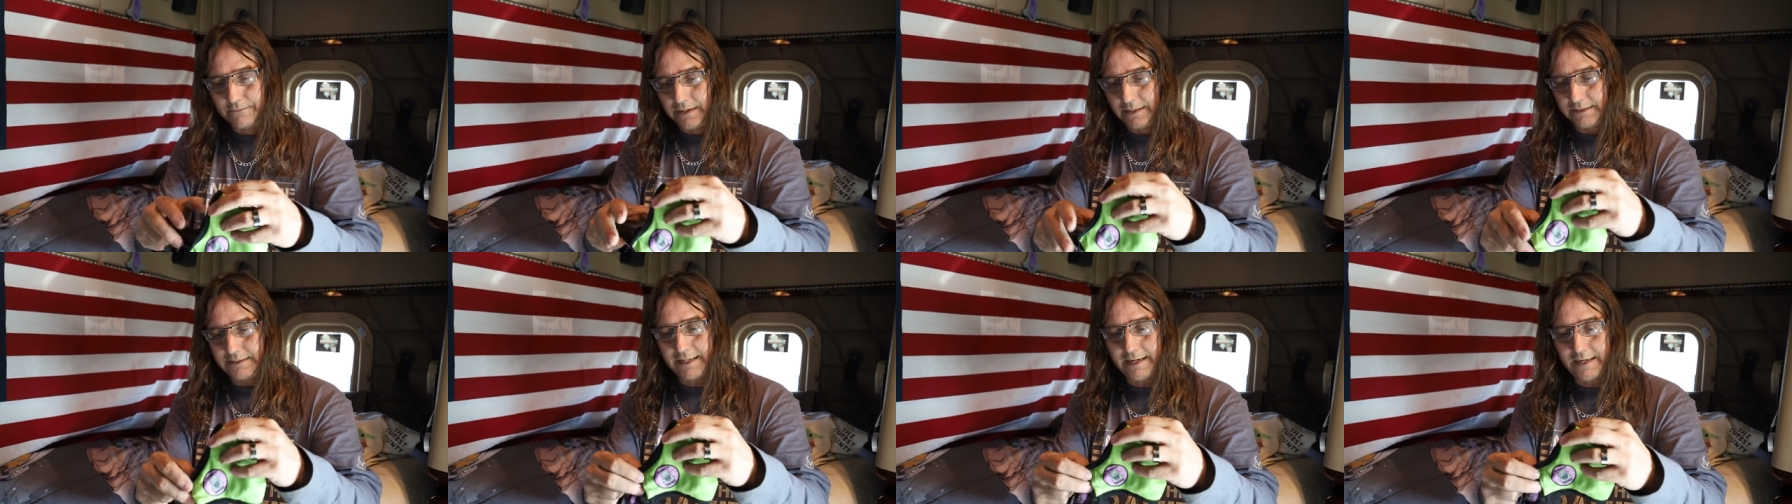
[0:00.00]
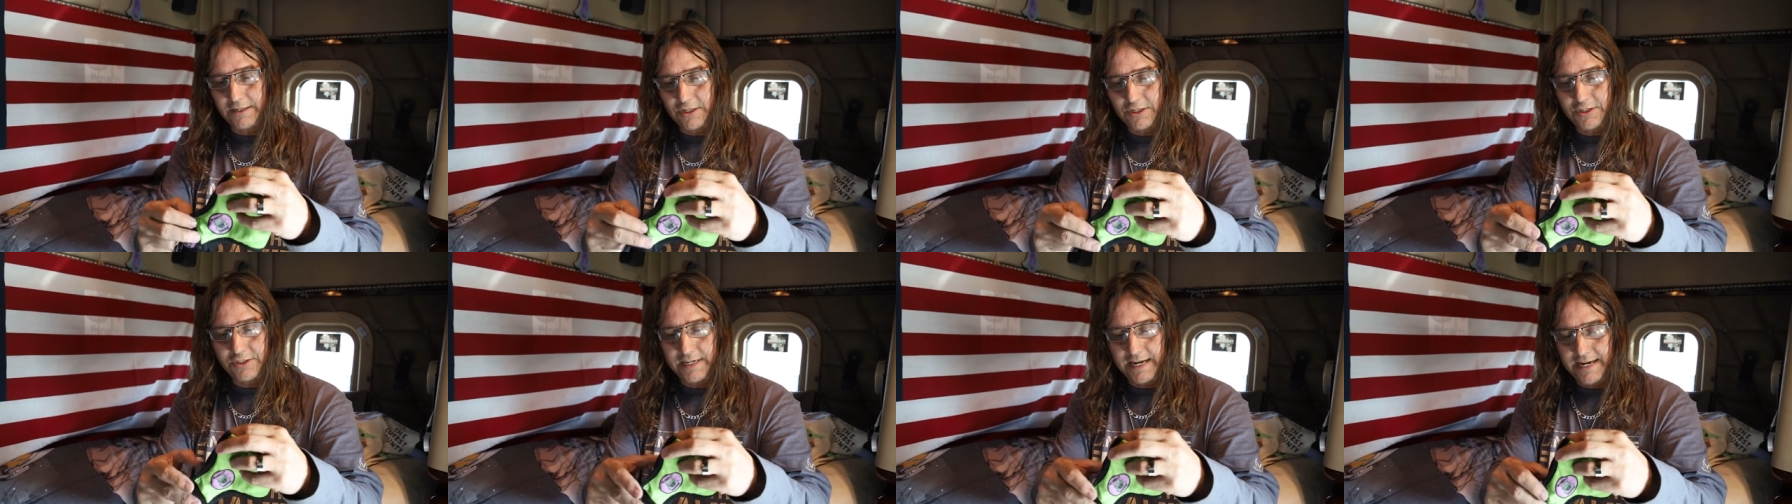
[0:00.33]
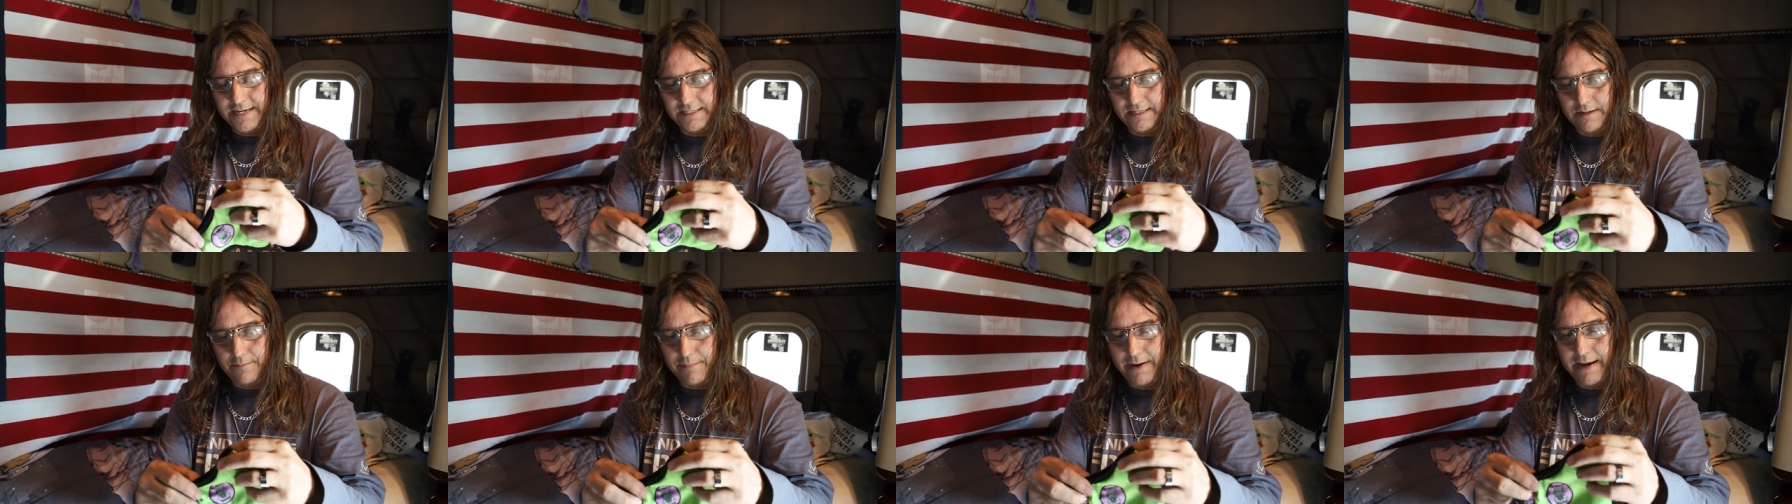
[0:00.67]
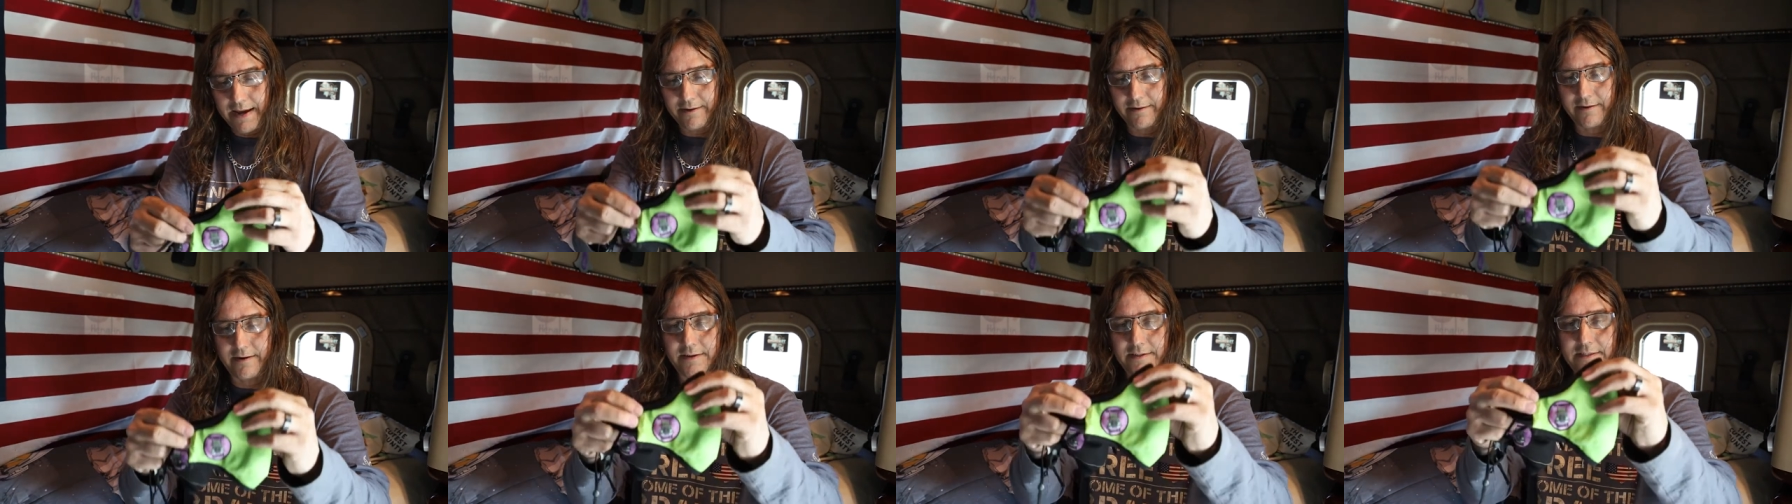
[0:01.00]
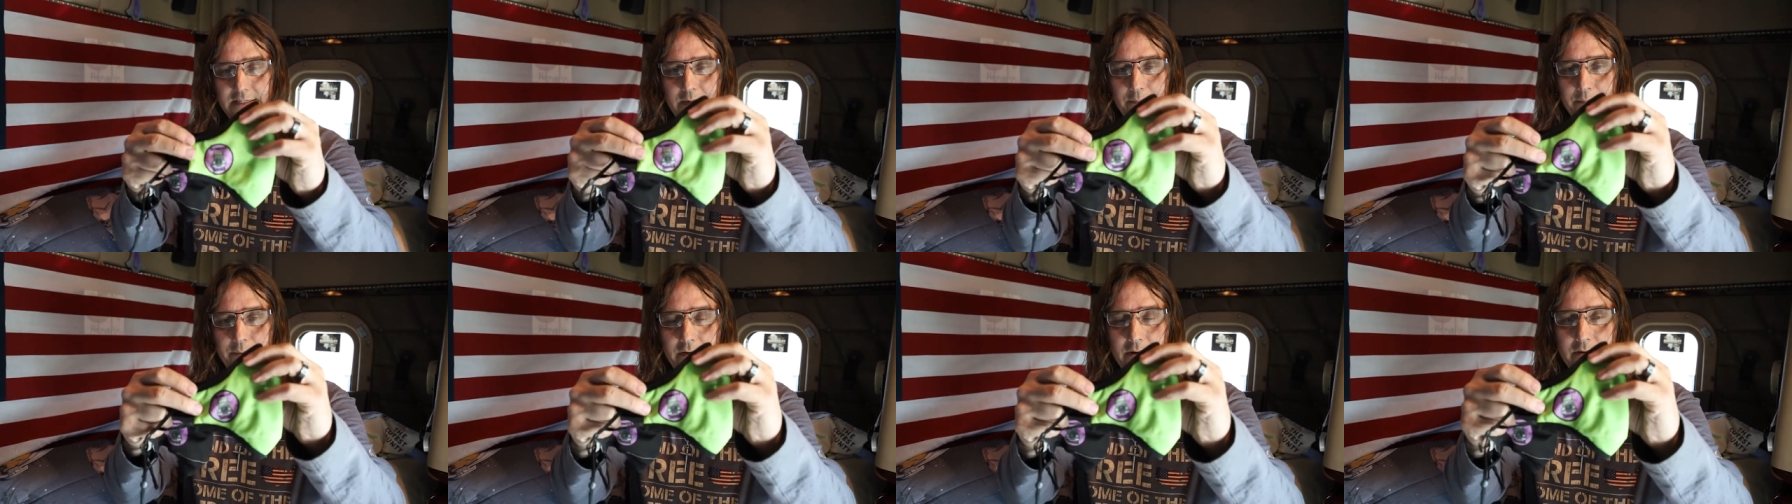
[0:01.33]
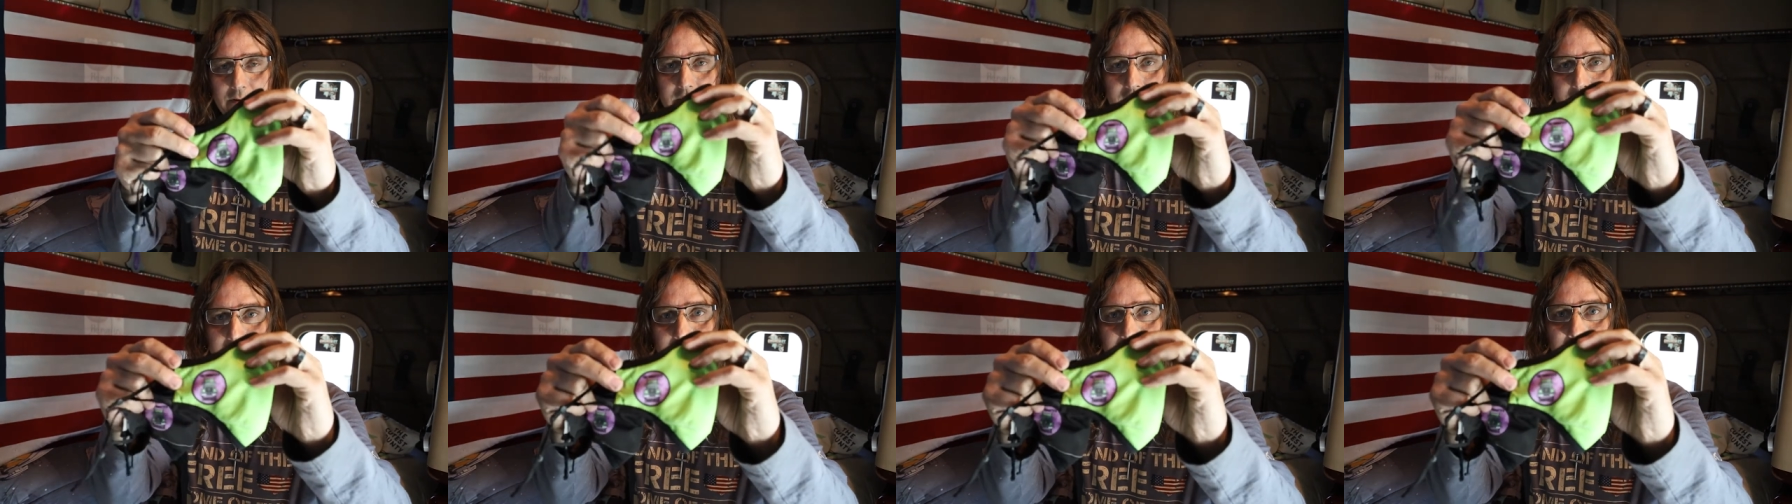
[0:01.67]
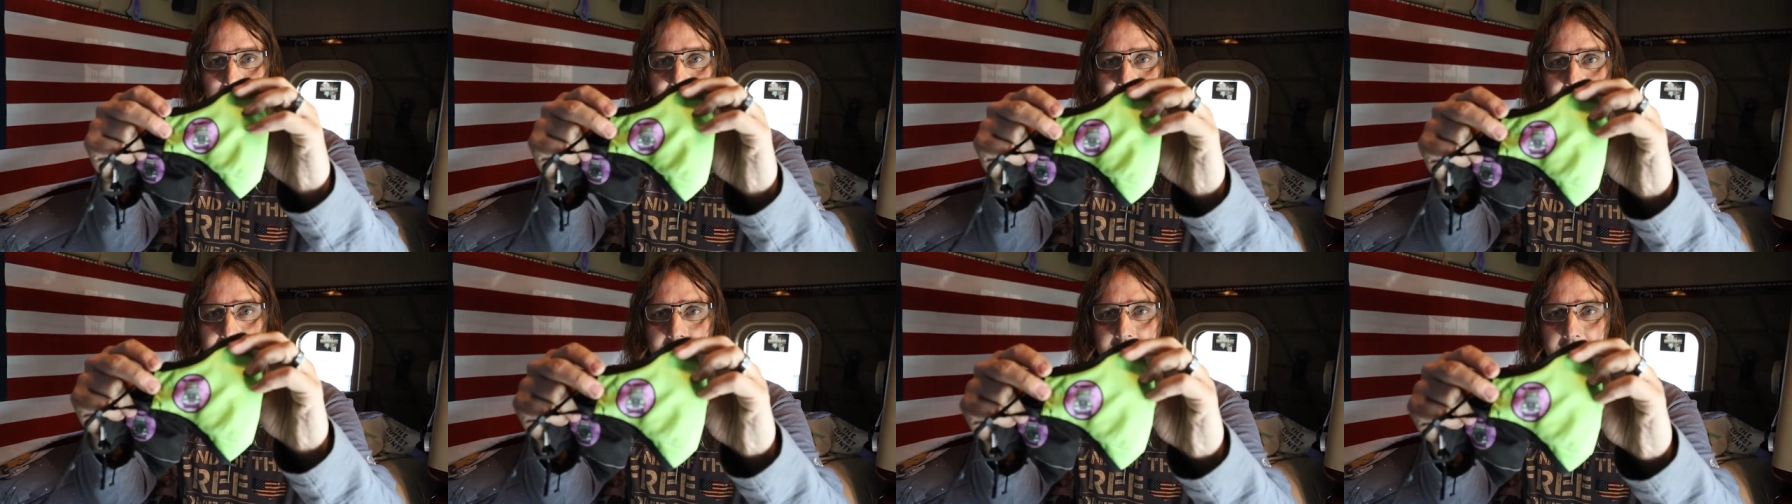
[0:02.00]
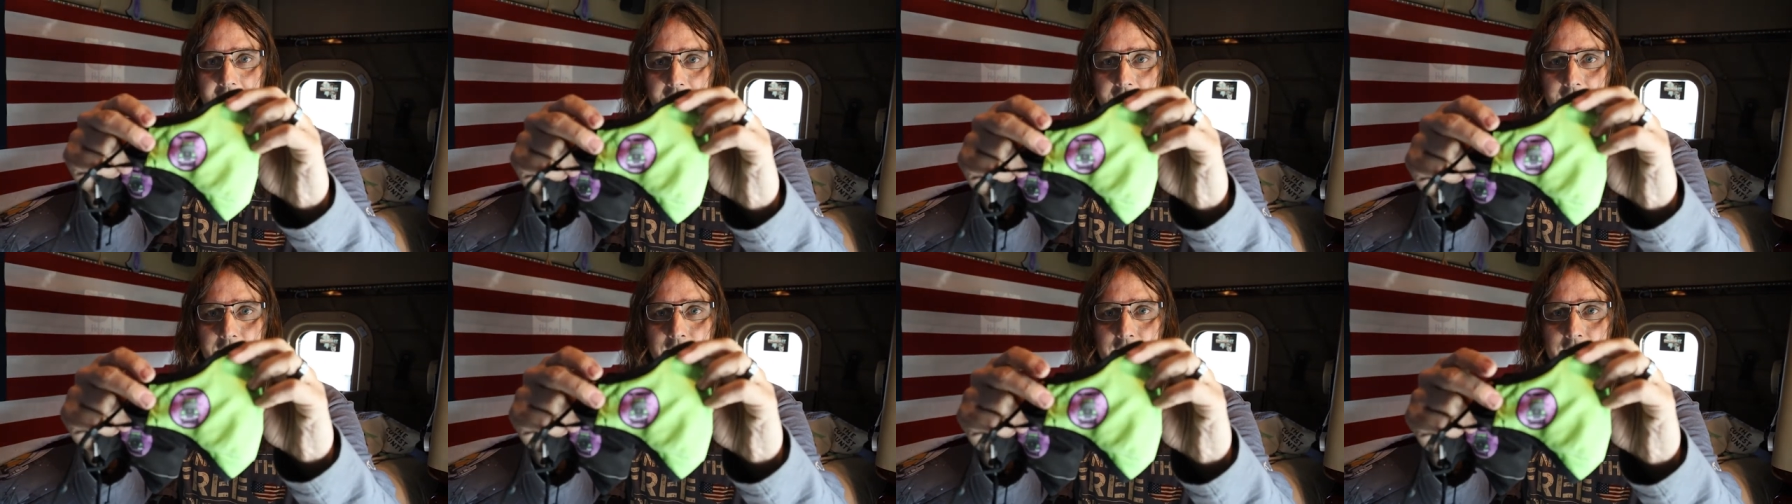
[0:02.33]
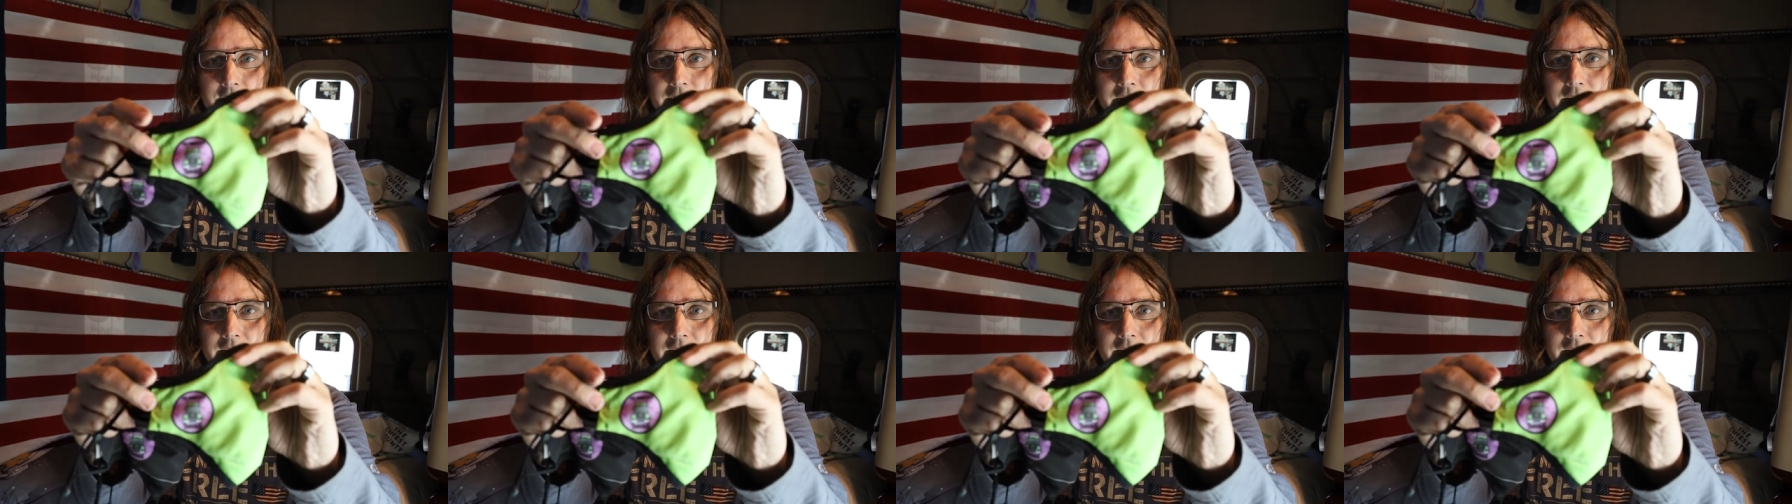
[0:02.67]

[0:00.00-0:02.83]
Instead of just changing the background But Okay, you look there,